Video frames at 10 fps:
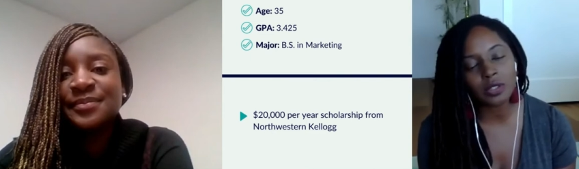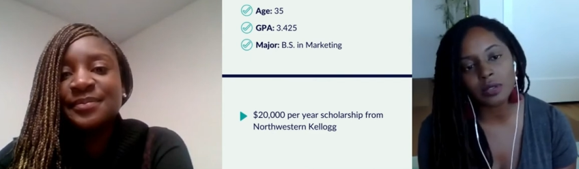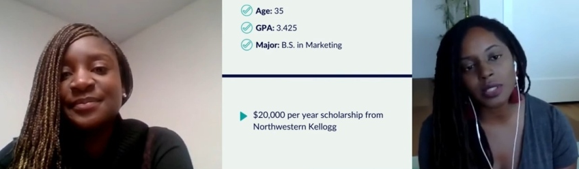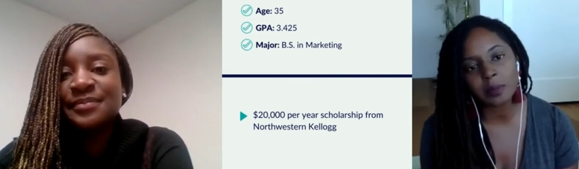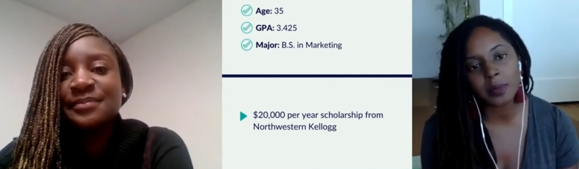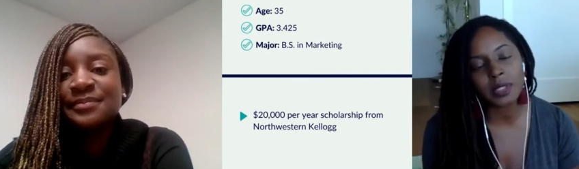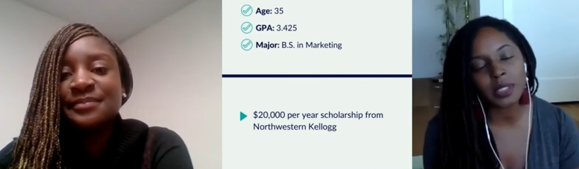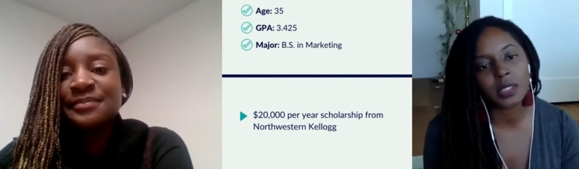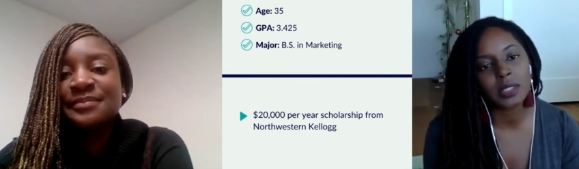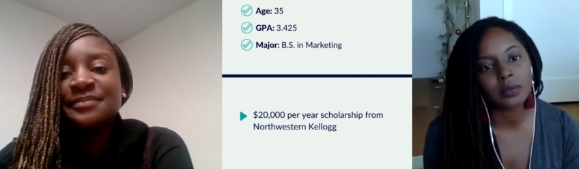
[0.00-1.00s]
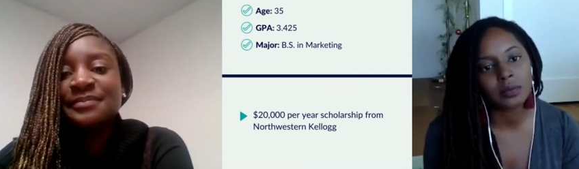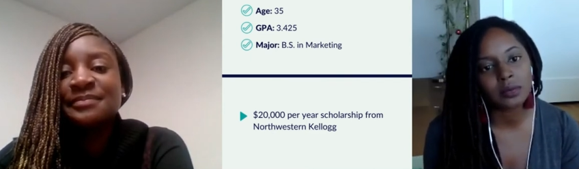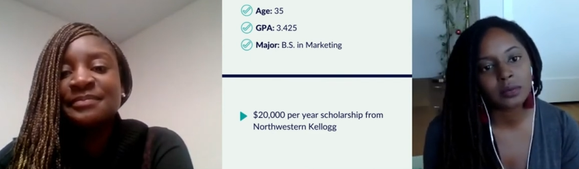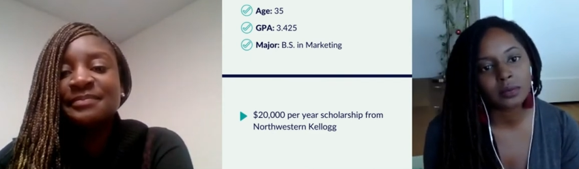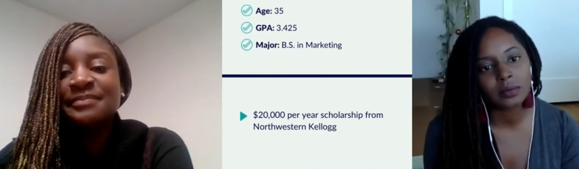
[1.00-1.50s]
Speaker 1: you as a person.
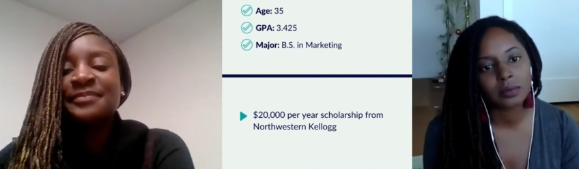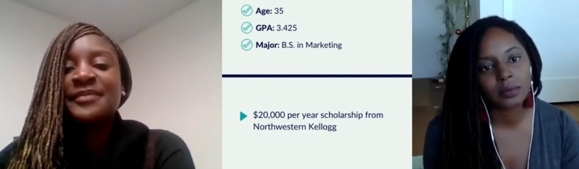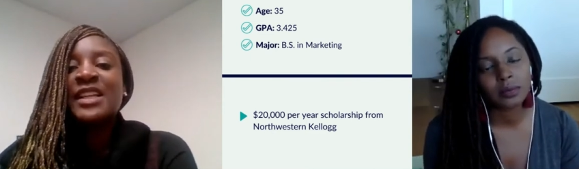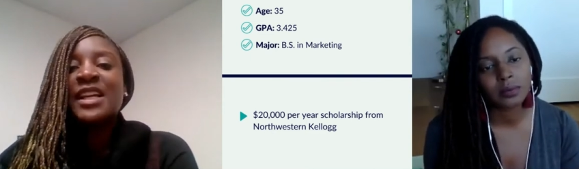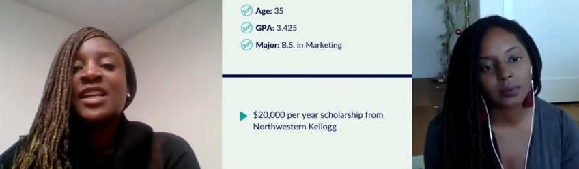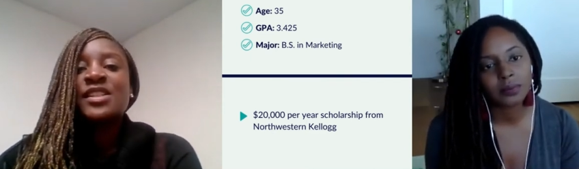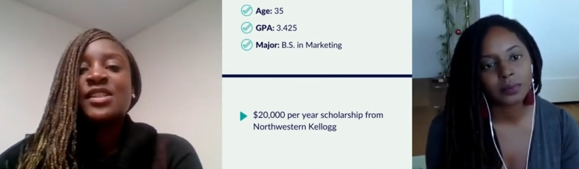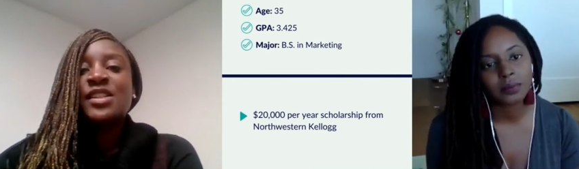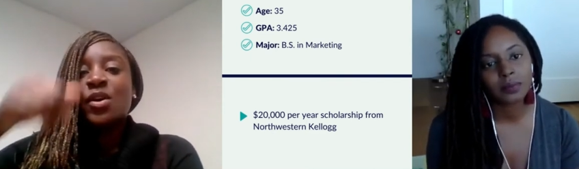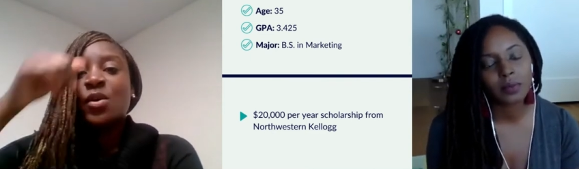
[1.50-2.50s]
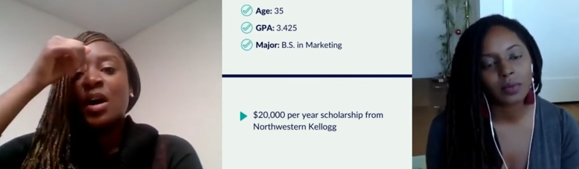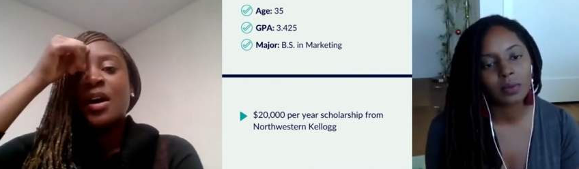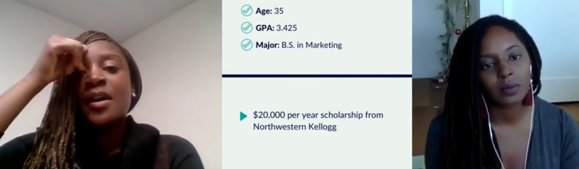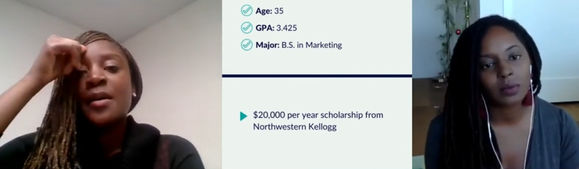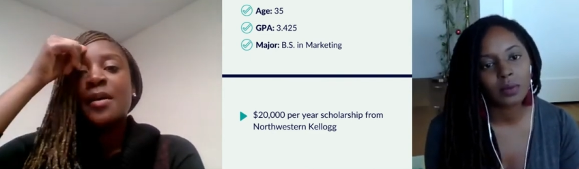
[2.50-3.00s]
Mm-hmm.
Speaker 2: So
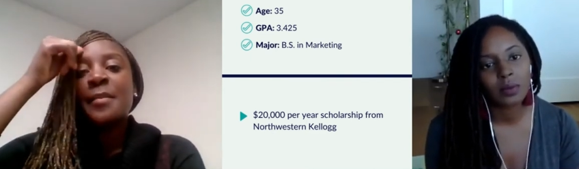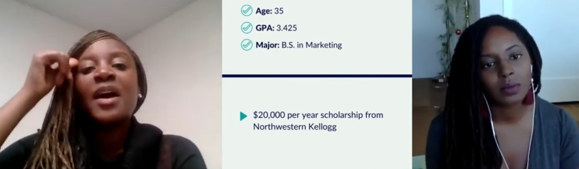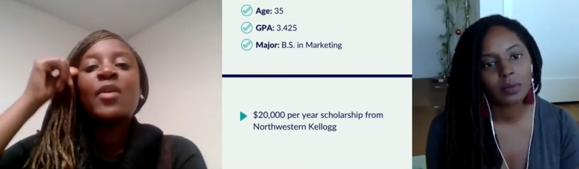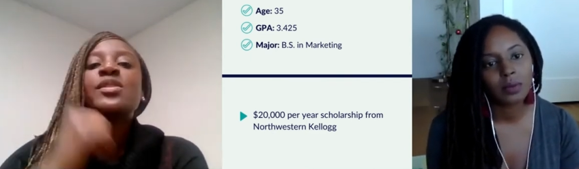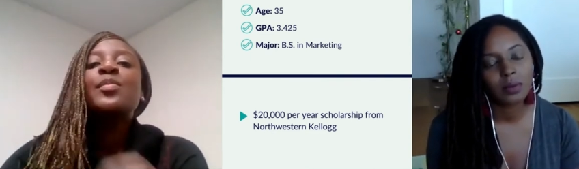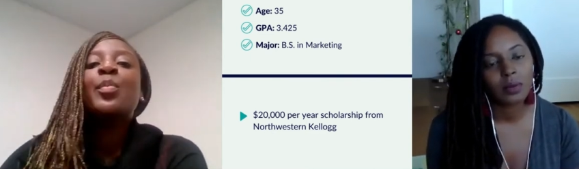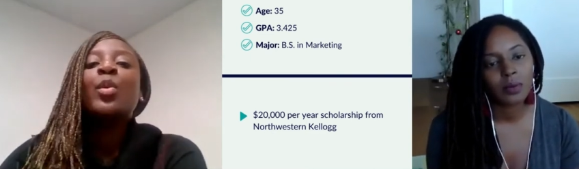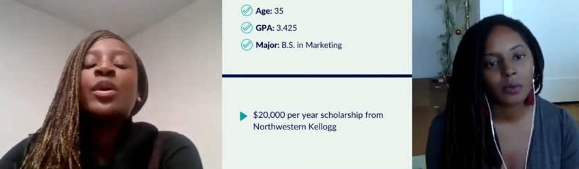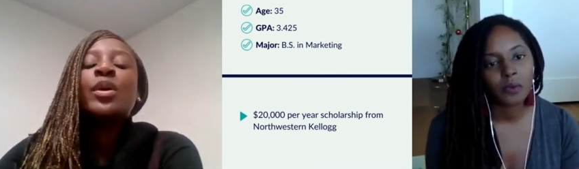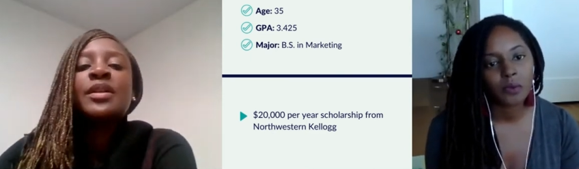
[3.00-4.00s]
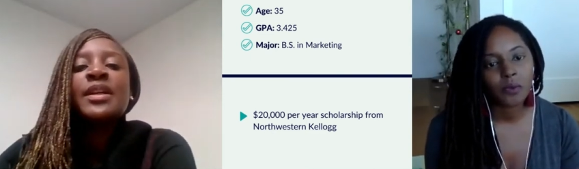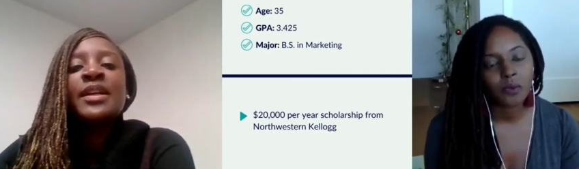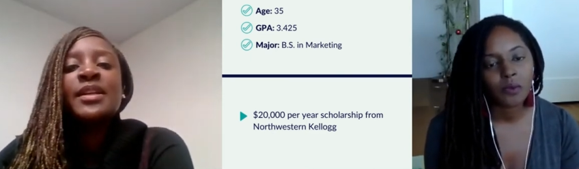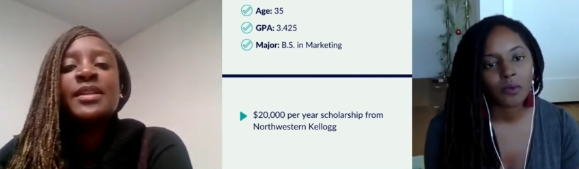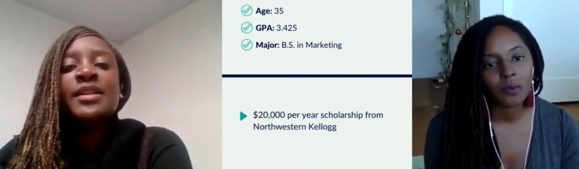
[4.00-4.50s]
um, I was
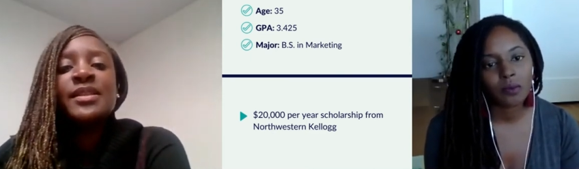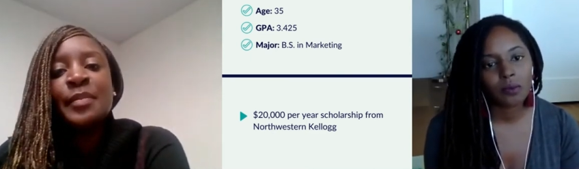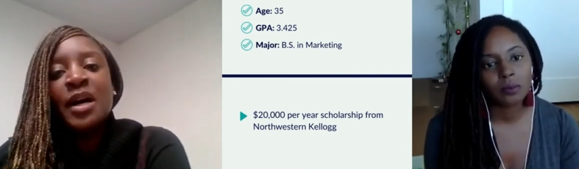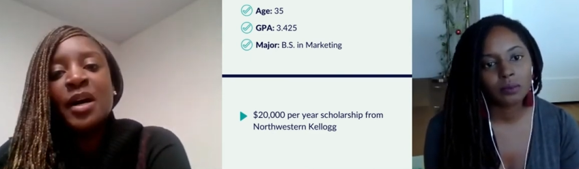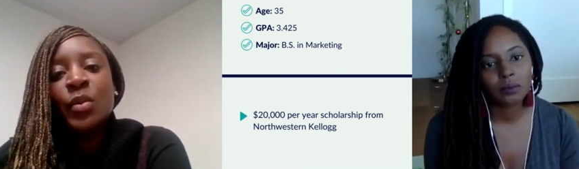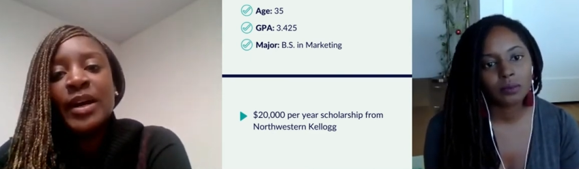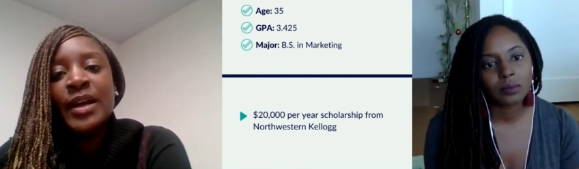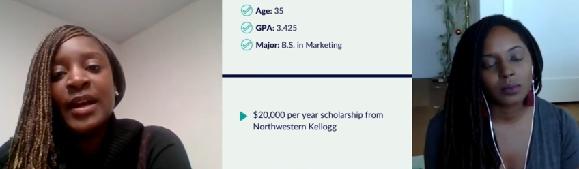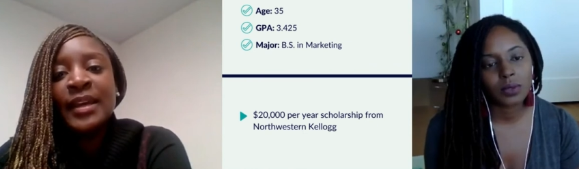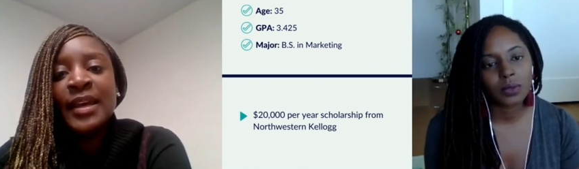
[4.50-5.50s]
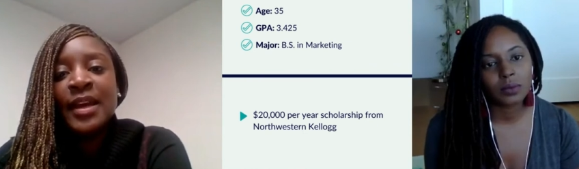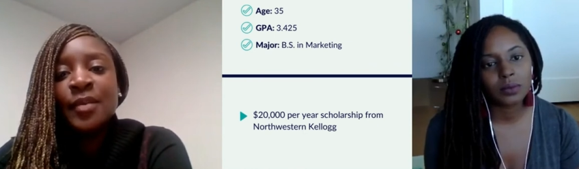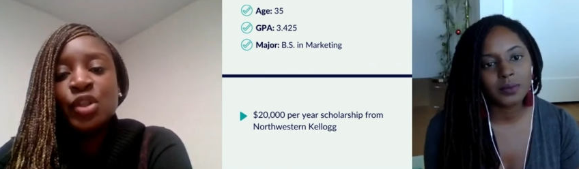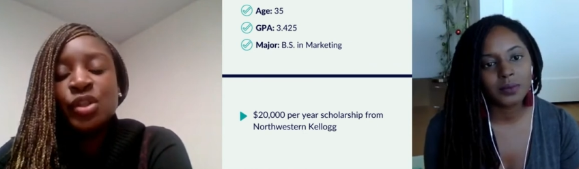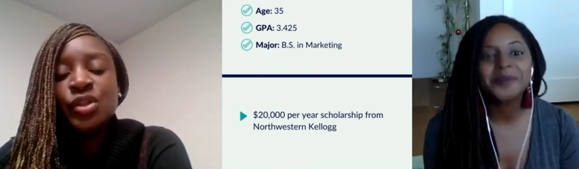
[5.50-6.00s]
born in Zimbabwe. I
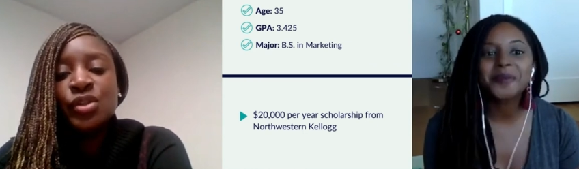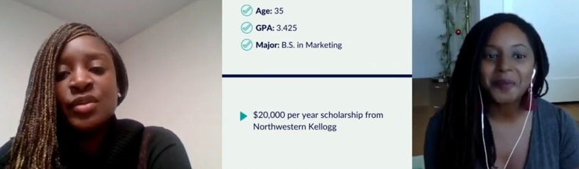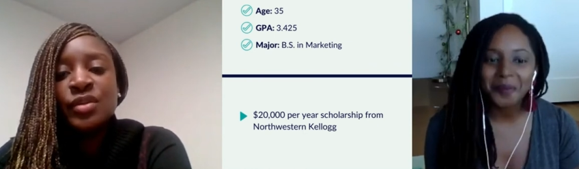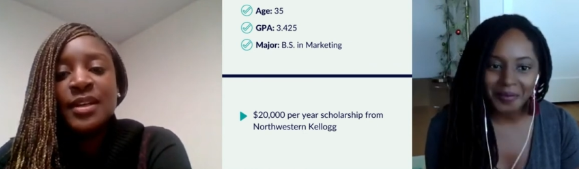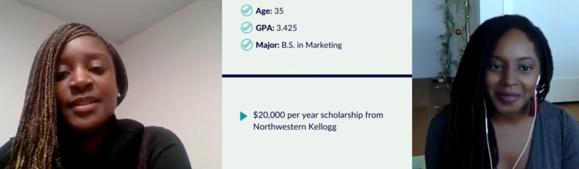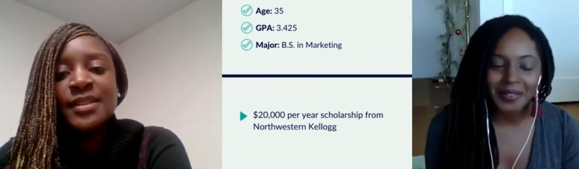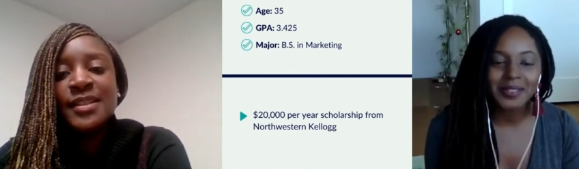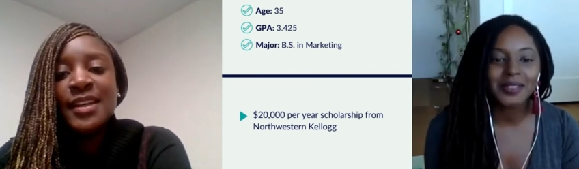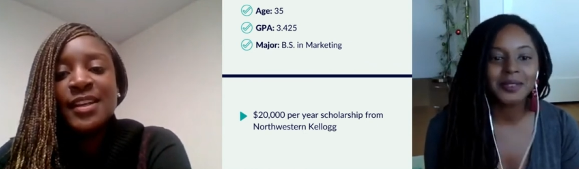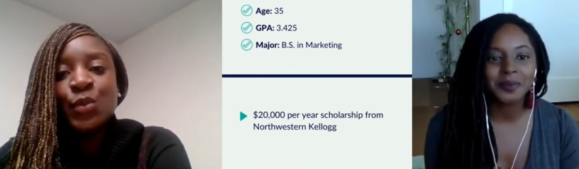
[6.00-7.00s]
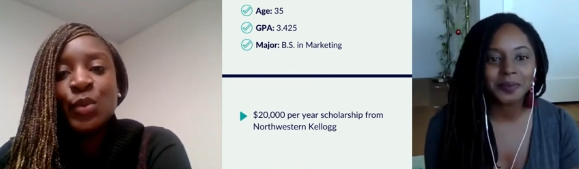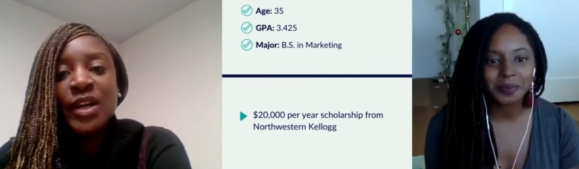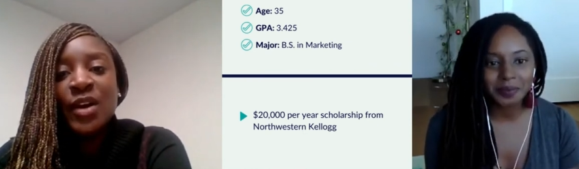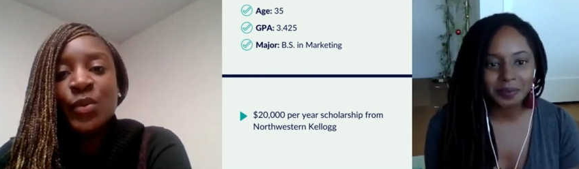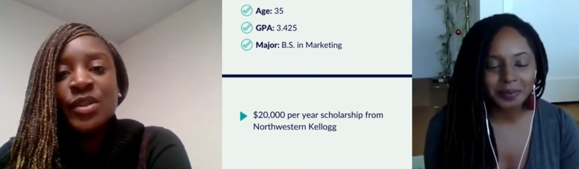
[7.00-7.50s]
came to the United States
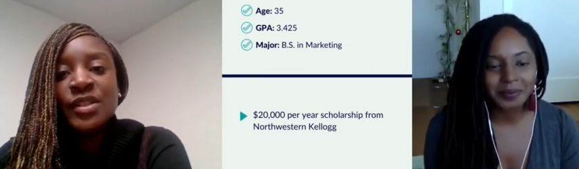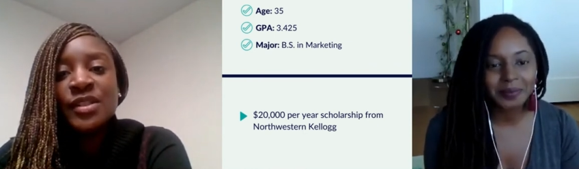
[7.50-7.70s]
when I was